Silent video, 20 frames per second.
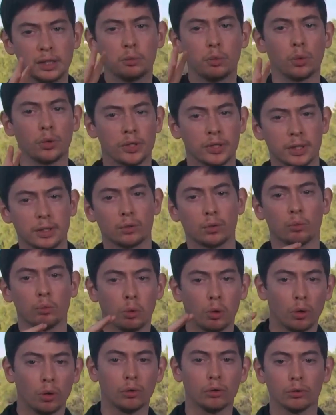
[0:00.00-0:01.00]
I mean
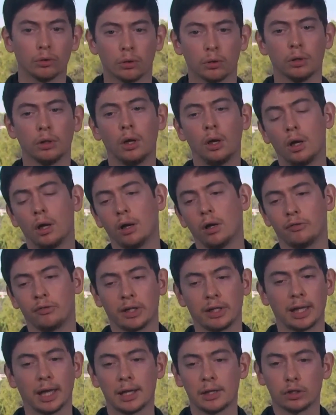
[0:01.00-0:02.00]
justice is done
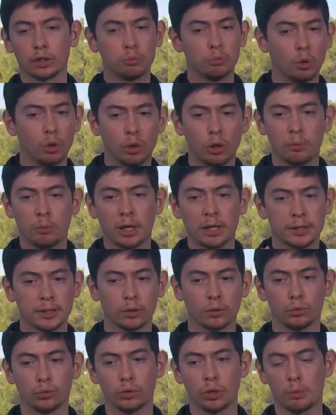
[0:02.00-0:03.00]
retrospectively, after
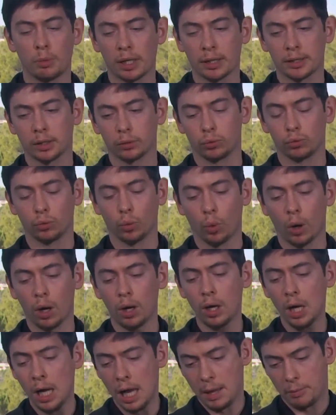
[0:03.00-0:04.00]
a trial, a
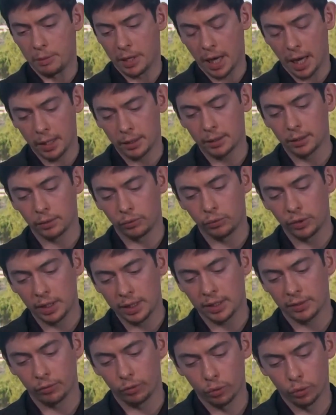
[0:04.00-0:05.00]
judgment, etc.
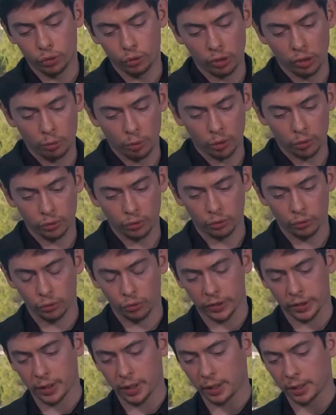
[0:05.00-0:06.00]

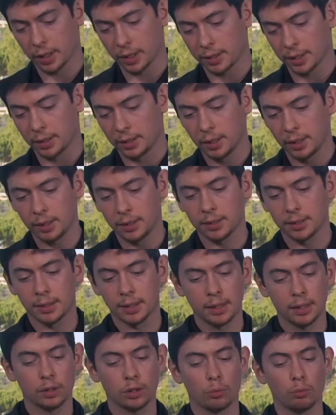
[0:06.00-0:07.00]
Justice is done after the
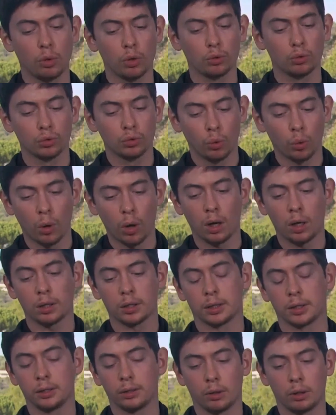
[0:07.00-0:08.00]
facts actually
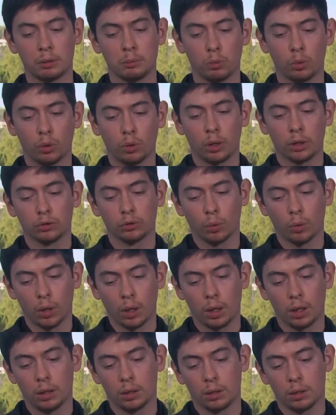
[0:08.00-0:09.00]
happened, and today,
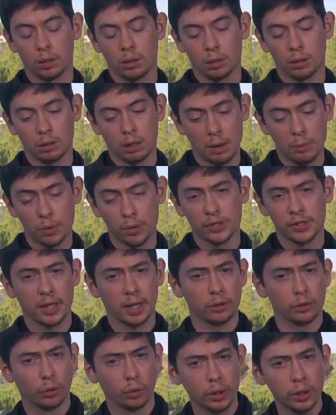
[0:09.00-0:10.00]
law is becoming
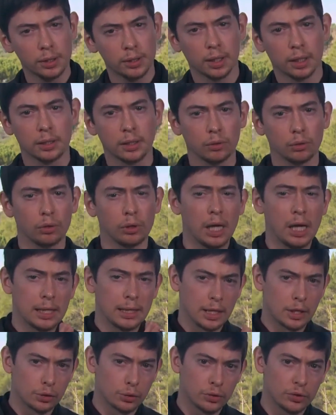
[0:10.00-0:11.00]
preemptive. A
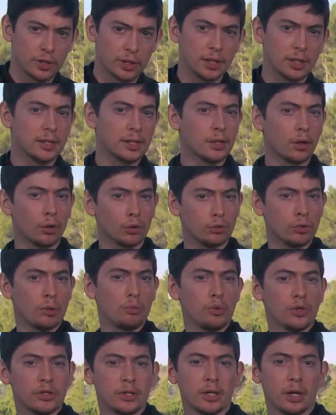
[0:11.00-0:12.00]
preemptive law, if you
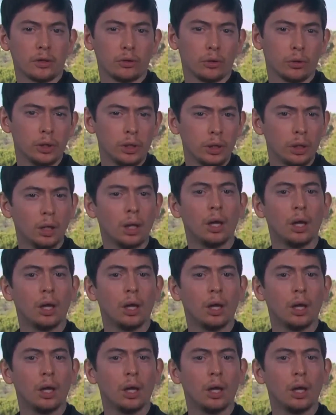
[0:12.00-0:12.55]
will, just